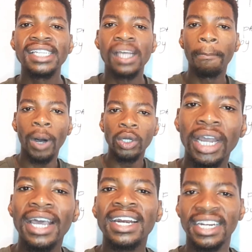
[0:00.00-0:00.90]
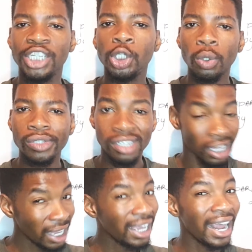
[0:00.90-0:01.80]
is about ratios?
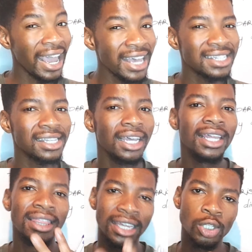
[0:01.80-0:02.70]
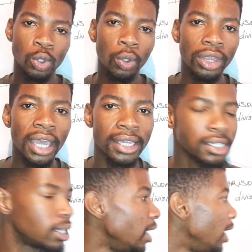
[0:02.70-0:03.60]
It has these two
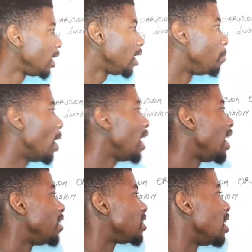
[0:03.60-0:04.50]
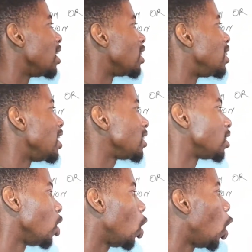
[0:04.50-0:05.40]
things. It might have
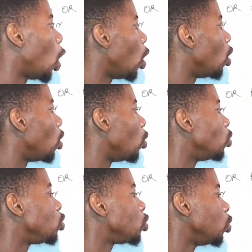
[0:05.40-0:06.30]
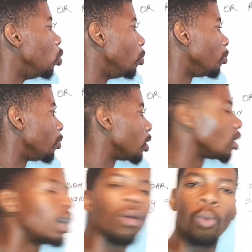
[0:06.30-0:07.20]
this or two.
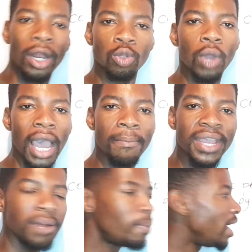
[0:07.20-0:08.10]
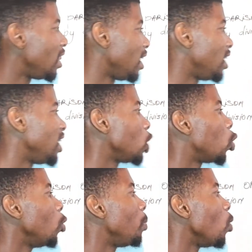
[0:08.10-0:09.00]
What do I mean by that? It
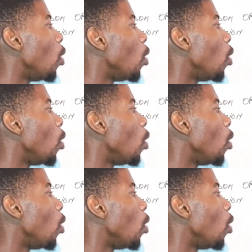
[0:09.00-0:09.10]
could be